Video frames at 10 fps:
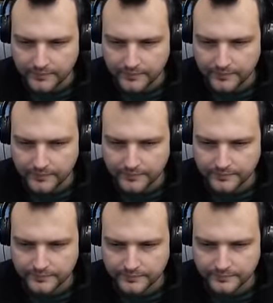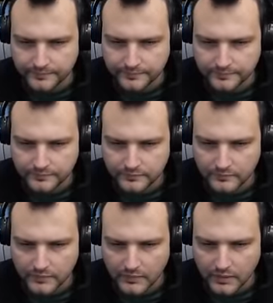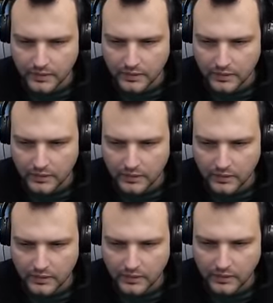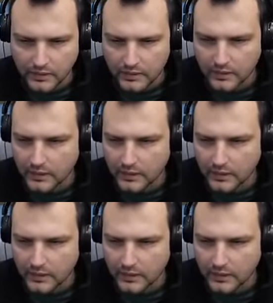(no one is talking)